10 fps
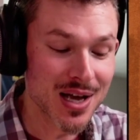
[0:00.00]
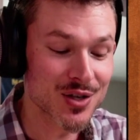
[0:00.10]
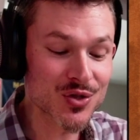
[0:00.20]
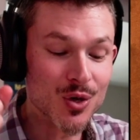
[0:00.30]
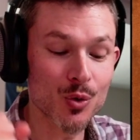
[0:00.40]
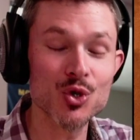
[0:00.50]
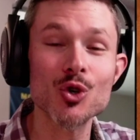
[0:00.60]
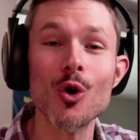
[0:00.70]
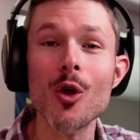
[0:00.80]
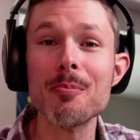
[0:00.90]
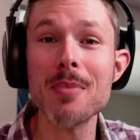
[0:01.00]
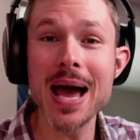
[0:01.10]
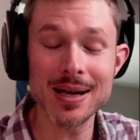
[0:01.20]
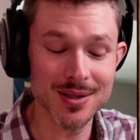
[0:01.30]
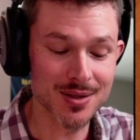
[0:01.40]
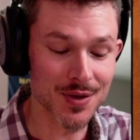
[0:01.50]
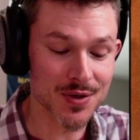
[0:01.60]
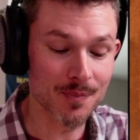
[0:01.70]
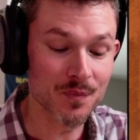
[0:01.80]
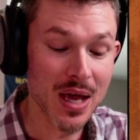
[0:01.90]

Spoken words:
social magnetism.